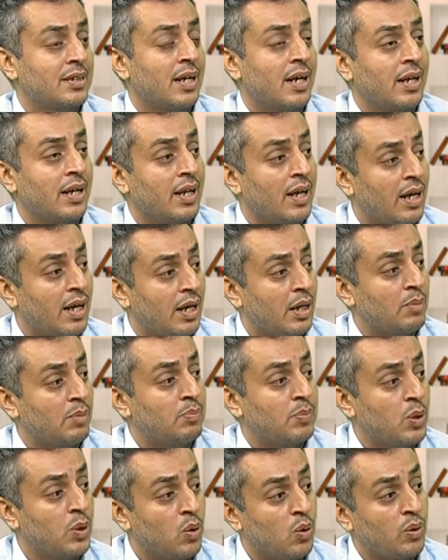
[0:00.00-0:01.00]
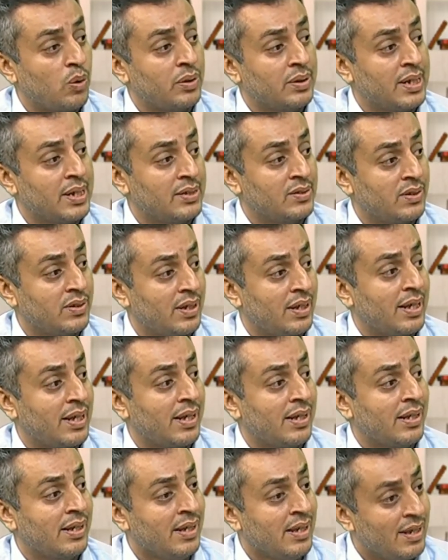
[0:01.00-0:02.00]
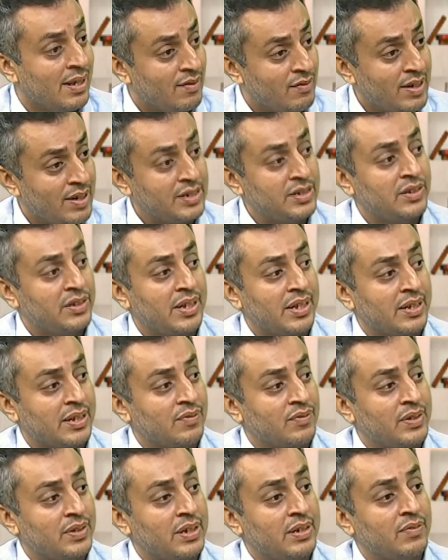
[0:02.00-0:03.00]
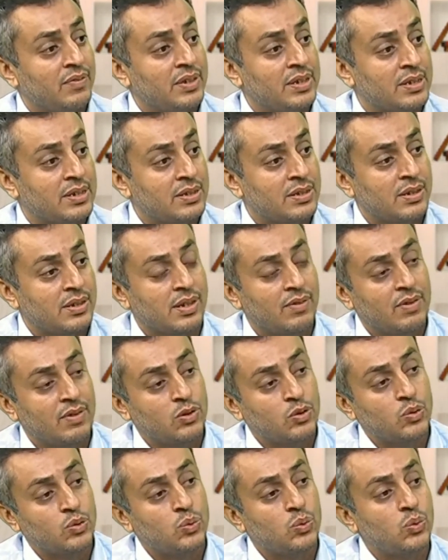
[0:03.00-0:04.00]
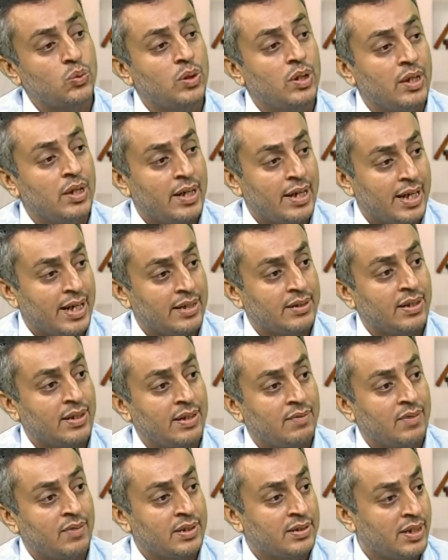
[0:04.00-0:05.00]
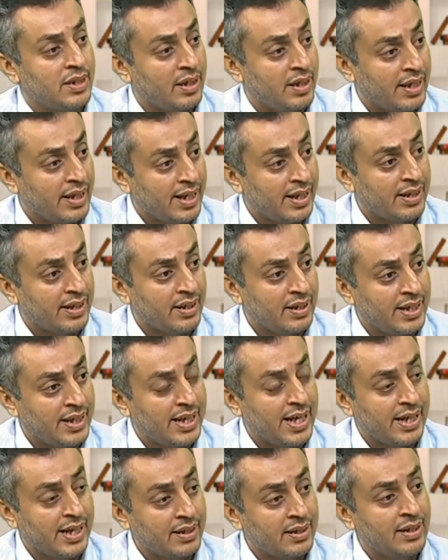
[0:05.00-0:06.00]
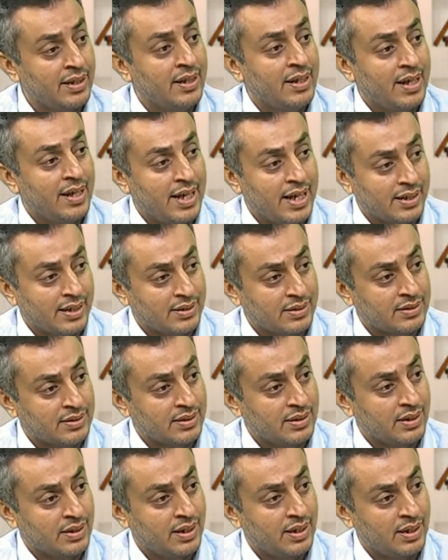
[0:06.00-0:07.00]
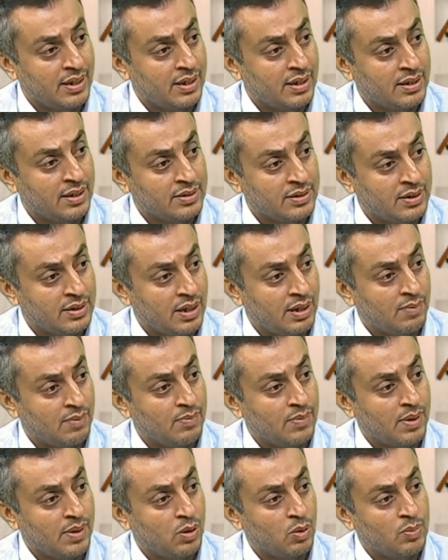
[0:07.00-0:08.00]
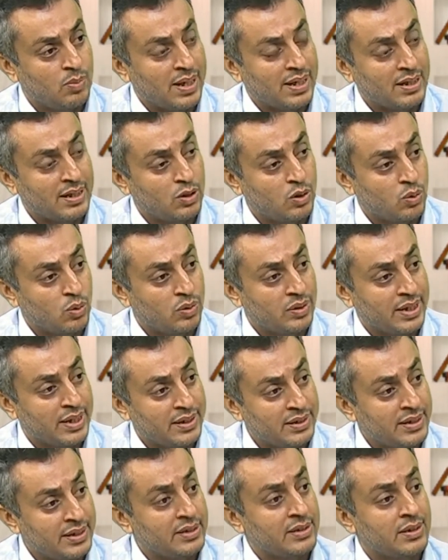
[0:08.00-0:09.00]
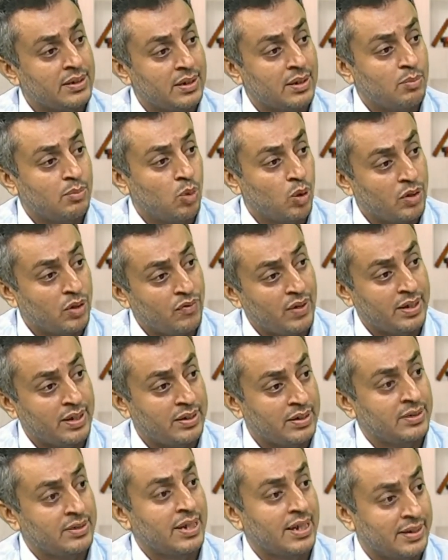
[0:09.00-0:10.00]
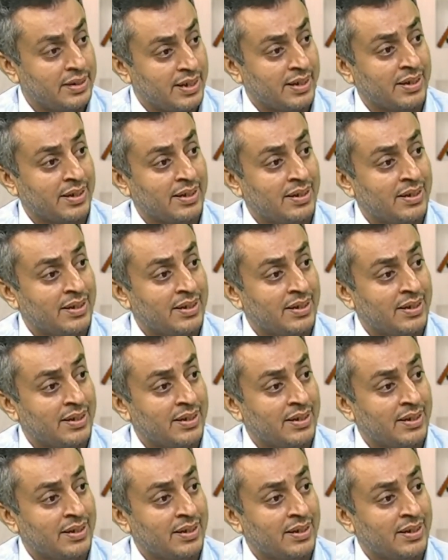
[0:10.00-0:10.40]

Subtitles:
halal, pure, natural vegetarian feed which is given to hen, and when they lay eggs, the omega-3 content is modified in that egg.